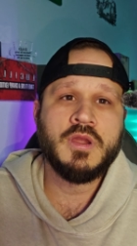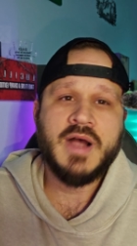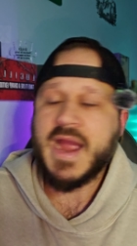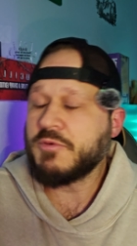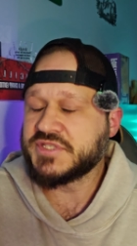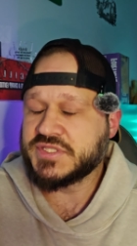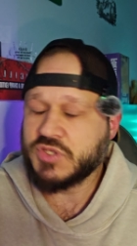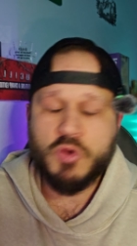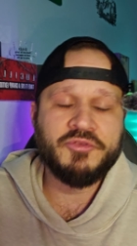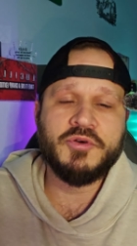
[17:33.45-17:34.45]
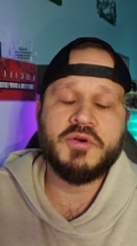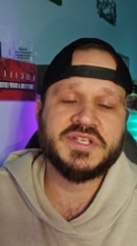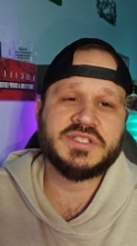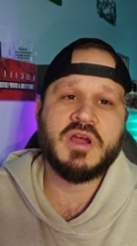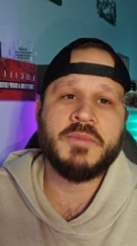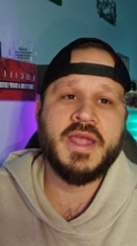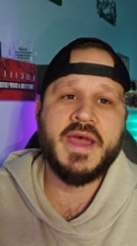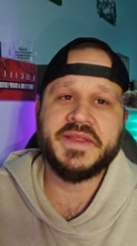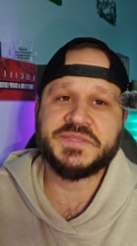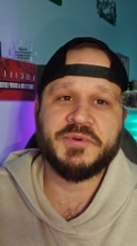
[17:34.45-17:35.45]
I was so focused on my
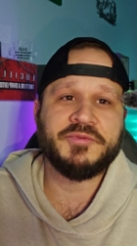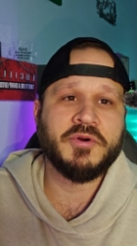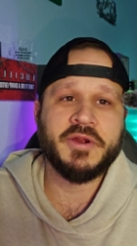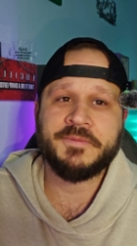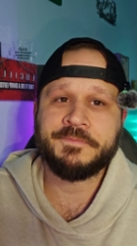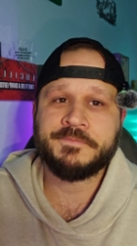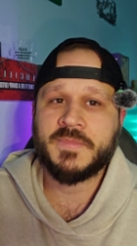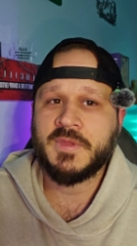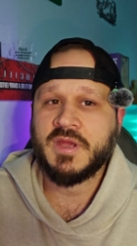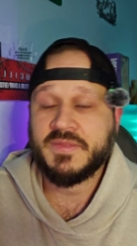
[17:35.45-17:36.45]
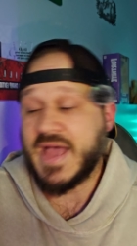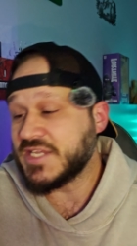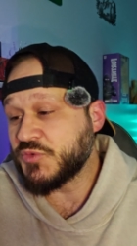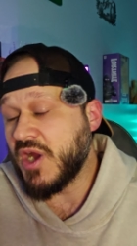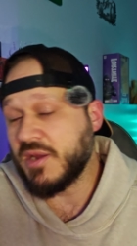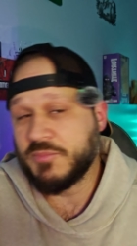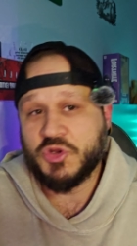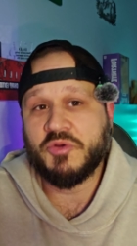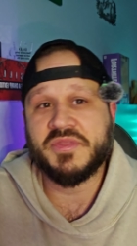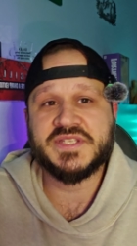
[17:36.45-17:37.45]
edits before. That's why I'm
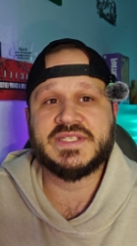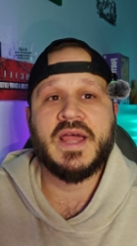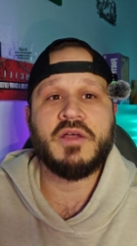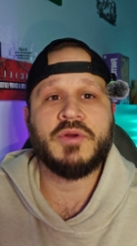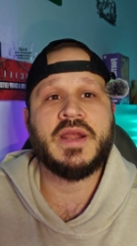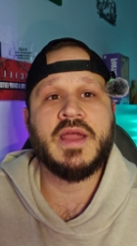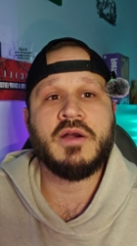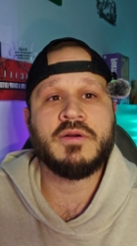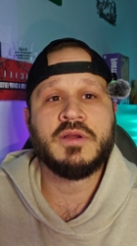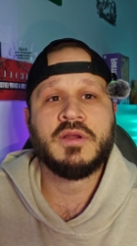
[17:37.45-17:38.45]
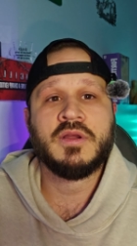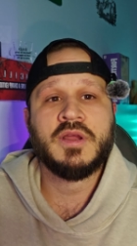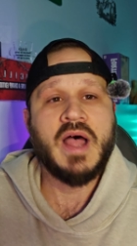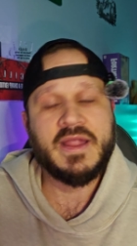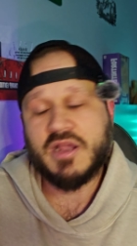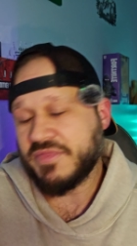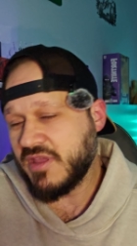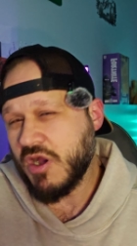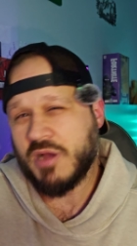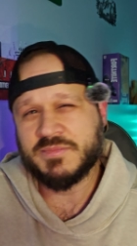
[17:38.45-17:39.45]
doing this style right now. I cut
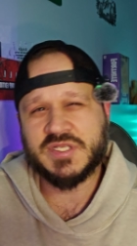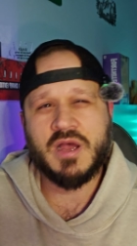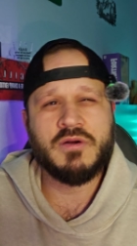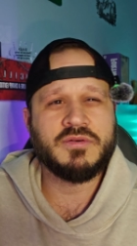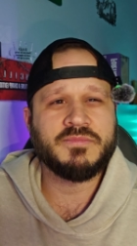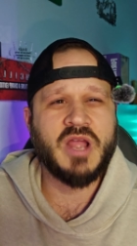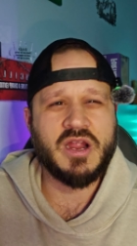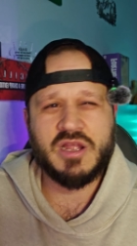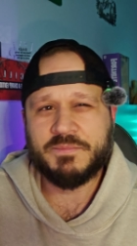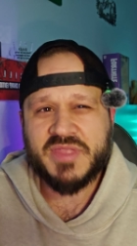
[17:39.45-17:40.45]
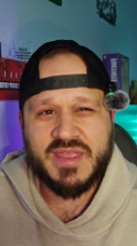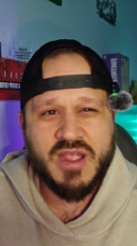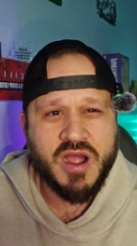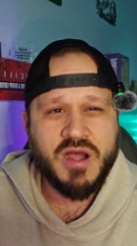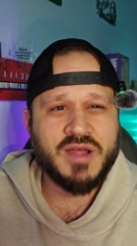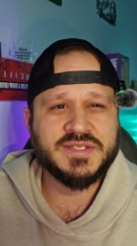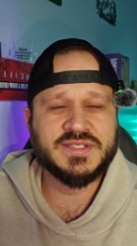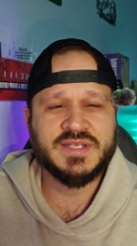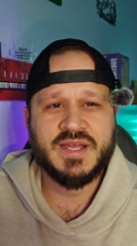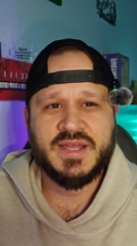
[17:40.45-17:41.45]
the ums out, I cut the
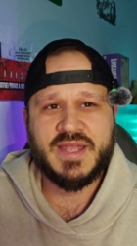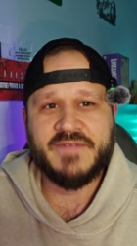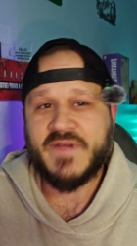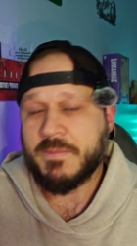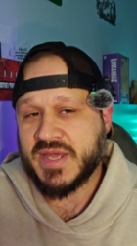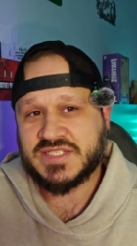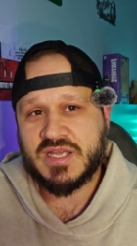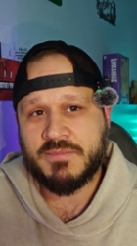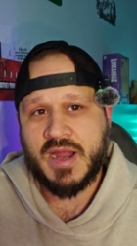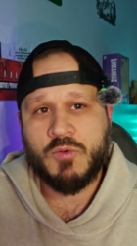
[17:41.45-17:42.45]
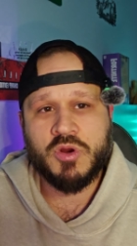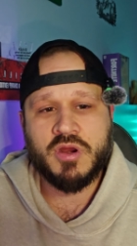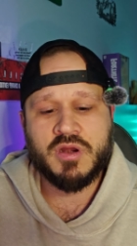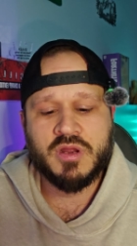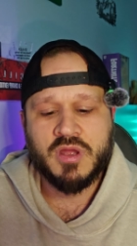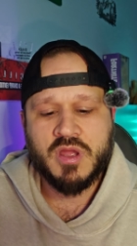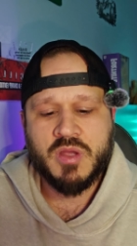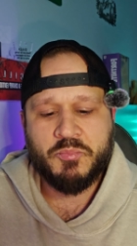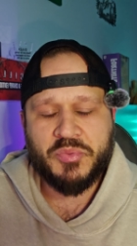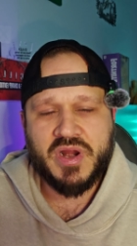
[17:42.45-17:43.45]
ahs if I messed up my word,
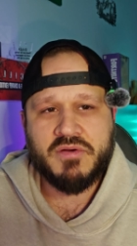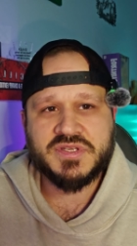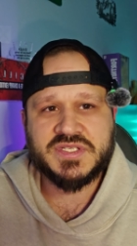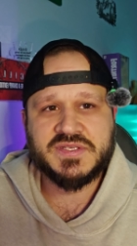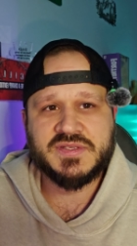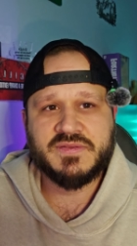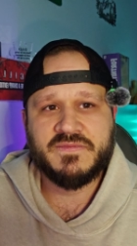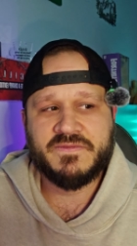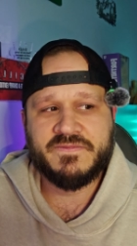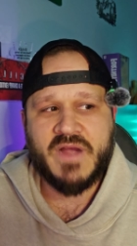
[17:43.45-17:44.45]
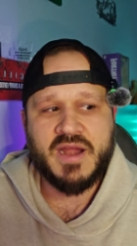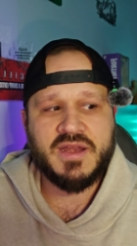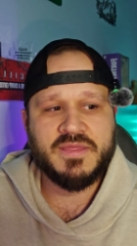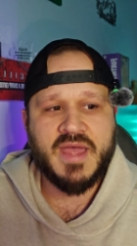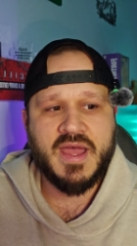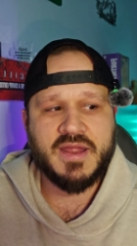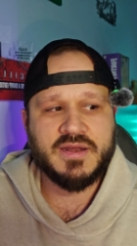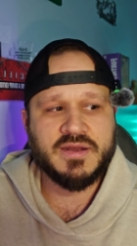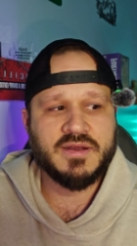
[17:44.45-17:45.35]
but I was finding that